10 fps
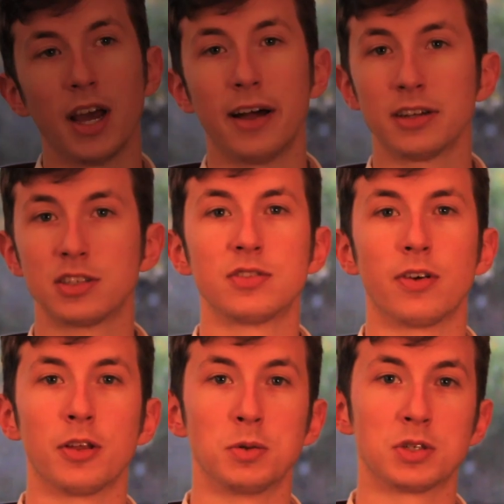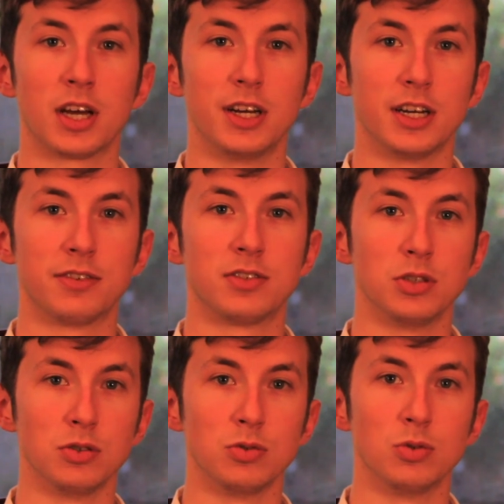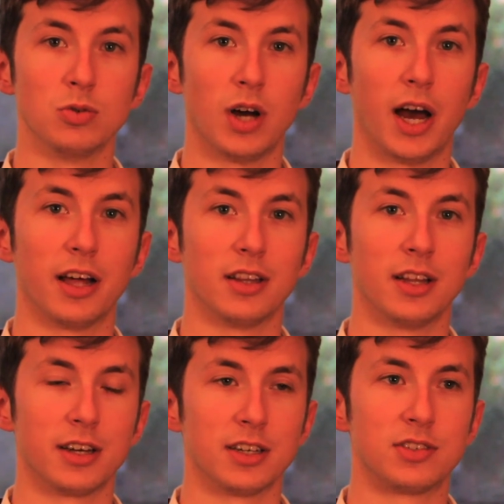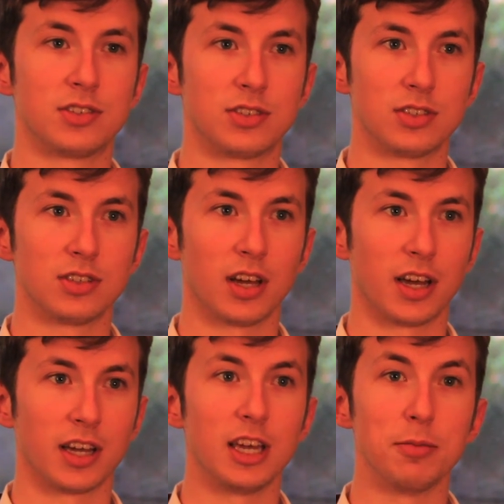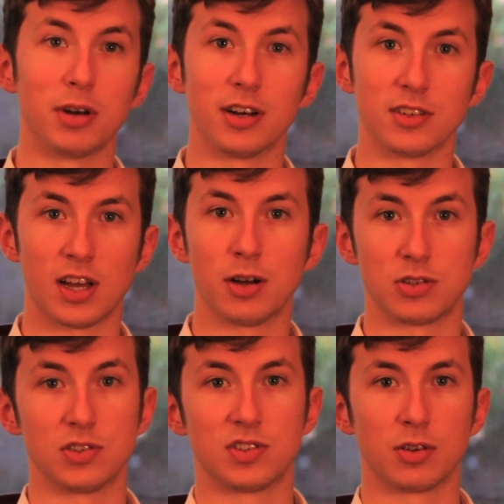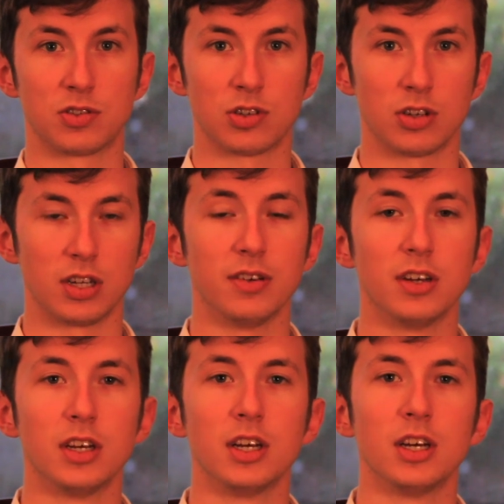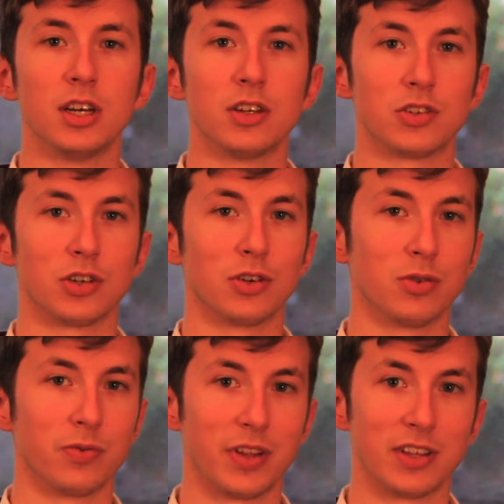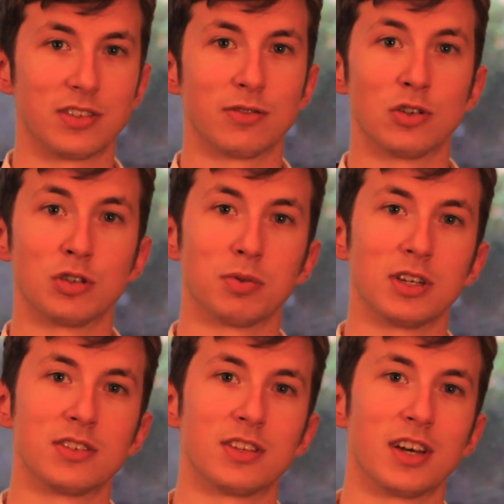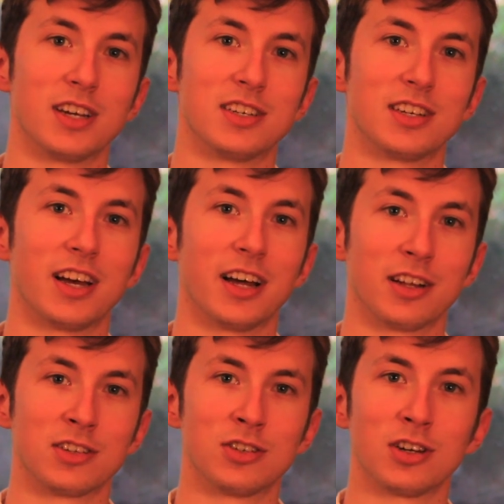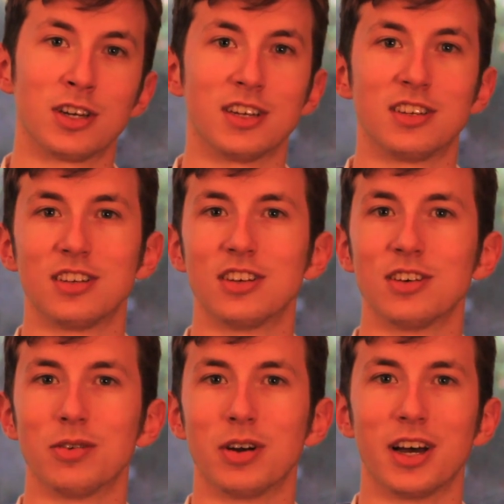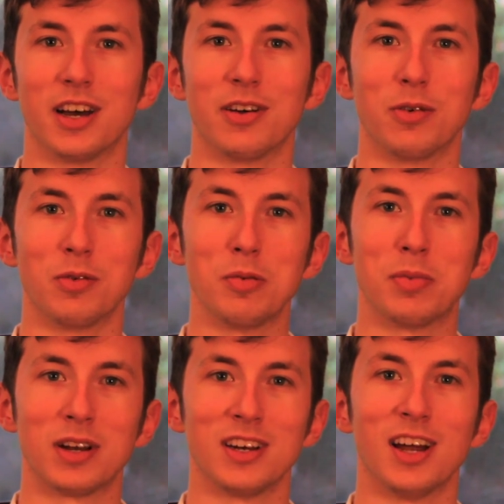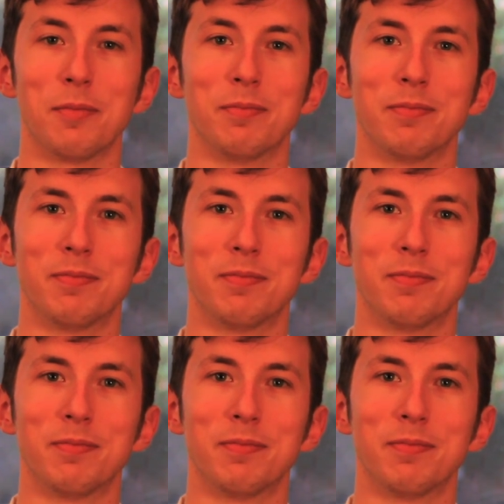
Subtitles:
Alex's father was kind enough to let us keep it at his house in South Surrey. So that's the first place that Alex took it when we picked it up.